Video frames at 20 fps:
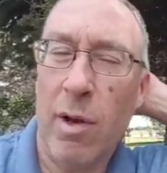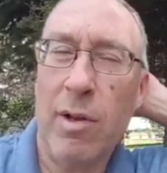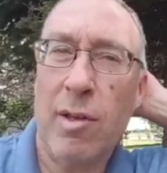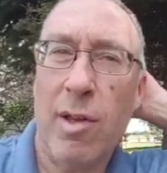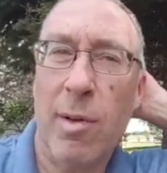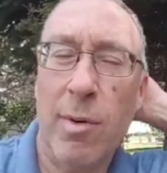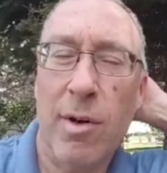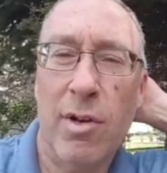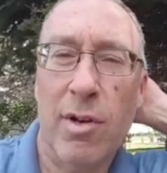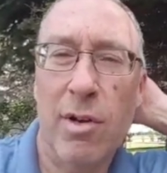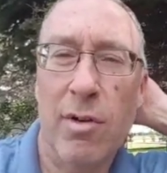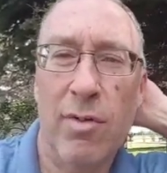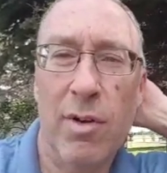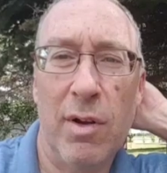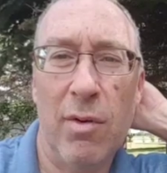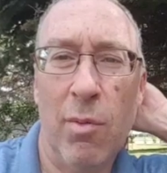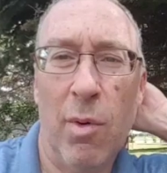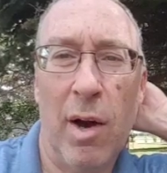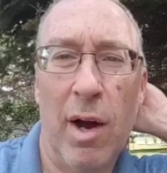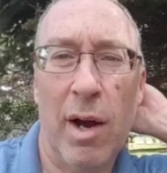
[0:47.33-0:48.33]
some are 2
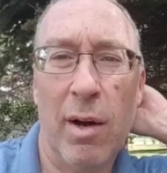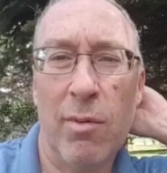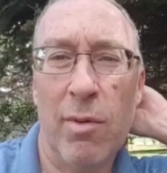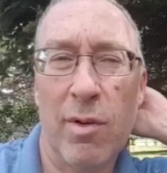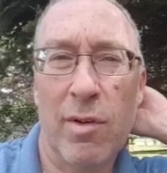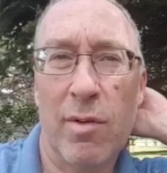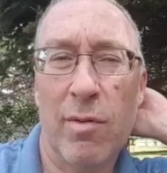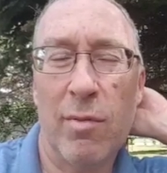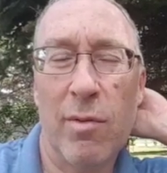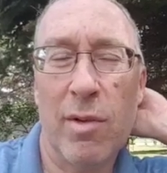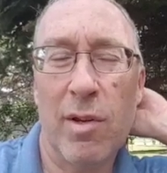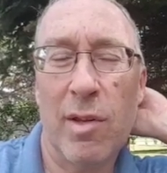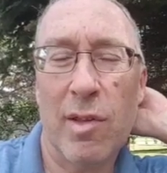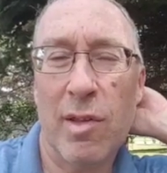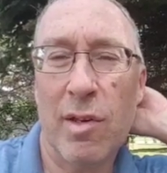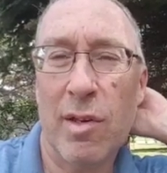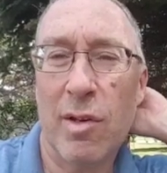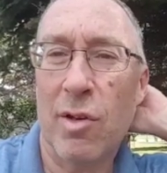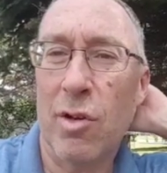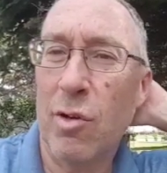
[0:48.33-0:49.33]
feet wide, which
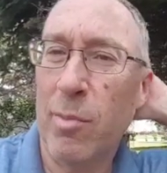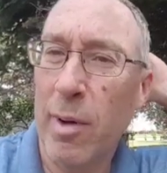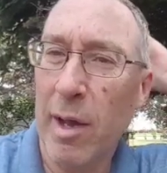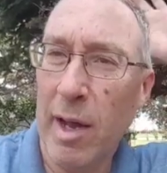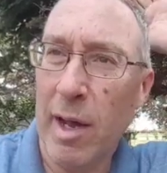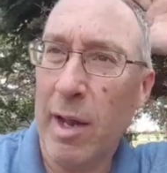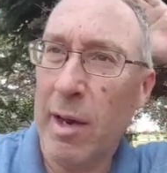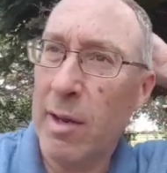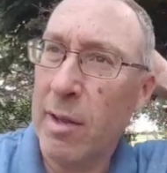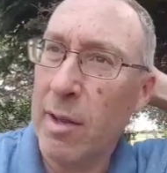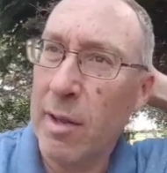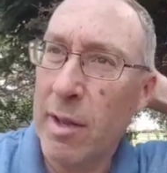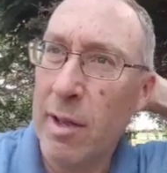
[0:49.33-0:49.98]
isn't too bad.